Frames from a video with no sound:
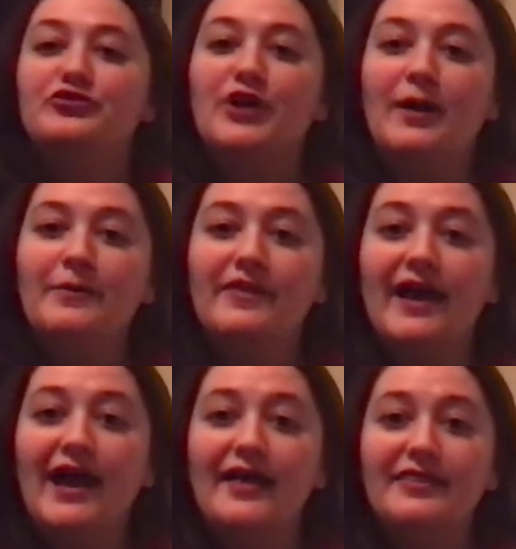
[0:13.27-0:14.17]
from
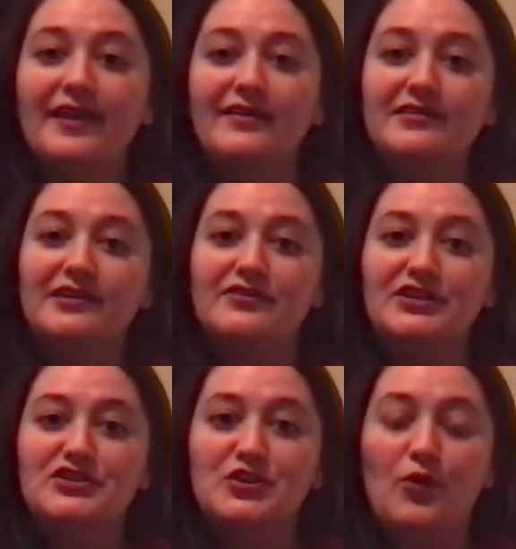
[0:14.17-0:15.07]
that Thanksgiving
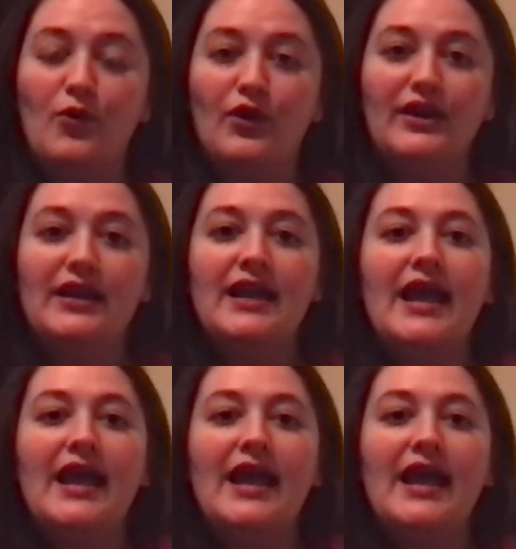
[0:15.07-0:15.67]
decor,